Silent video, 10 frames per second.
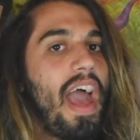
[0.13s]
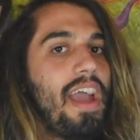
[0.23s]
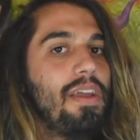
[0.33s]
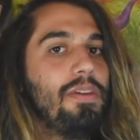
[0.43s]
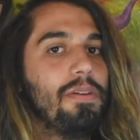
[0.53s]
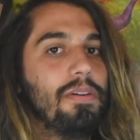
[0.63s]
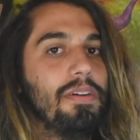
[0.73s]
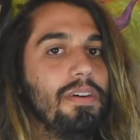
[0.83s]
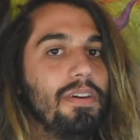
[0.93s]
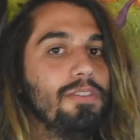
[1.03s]
Hey you,
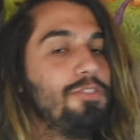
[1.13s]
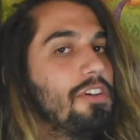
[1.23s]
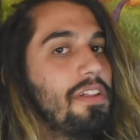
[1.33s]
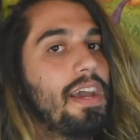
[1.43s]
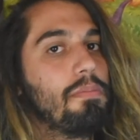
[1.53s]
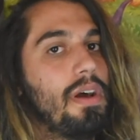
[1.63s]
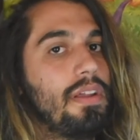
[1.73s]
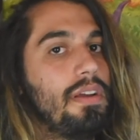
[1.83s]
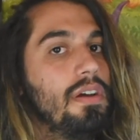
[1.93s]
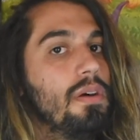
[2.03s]
do you like
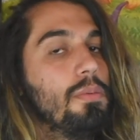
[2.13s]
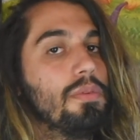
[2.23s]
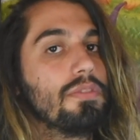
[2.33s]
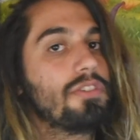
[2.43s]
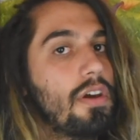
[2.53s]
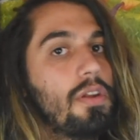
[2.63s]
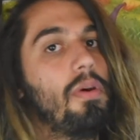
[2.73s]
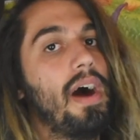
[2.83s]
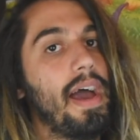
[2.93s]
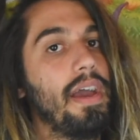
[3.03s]
money? Well, so do
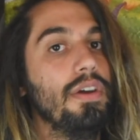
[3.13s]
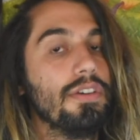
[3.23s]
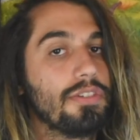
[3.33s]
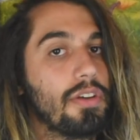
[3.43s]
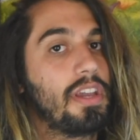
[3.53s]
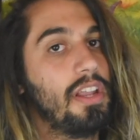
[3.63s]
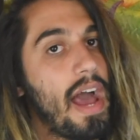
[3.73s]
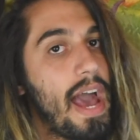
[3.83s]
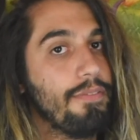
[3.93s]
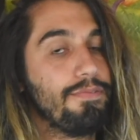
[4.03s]
I. So can
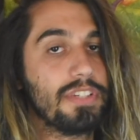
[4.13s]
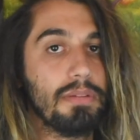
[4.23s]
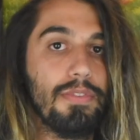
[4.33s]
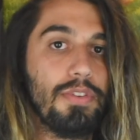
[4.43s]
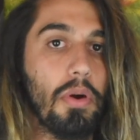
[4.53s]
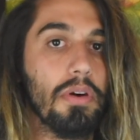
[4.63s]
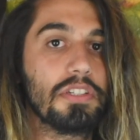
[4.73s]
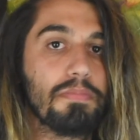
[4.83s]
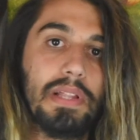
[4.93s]
I have some of yours,